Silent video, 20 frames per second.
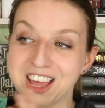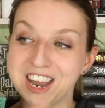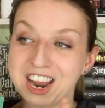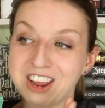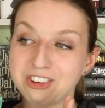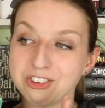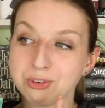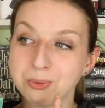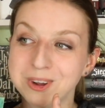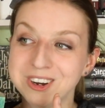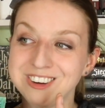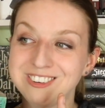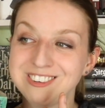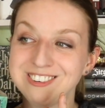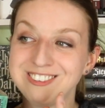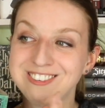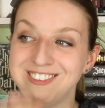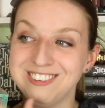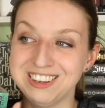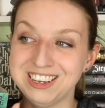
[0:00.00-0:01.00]
and I just wanted
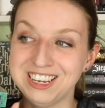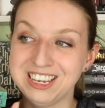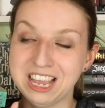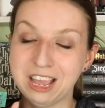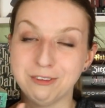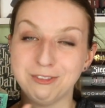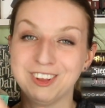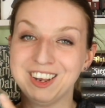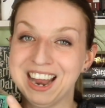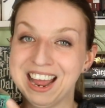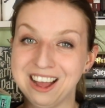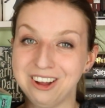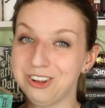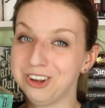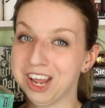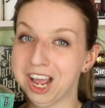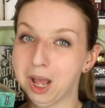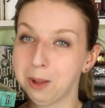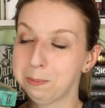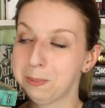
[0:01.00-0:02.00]
to see if it
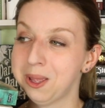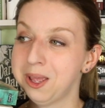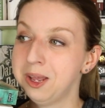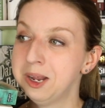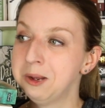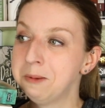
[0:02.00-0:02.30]
held up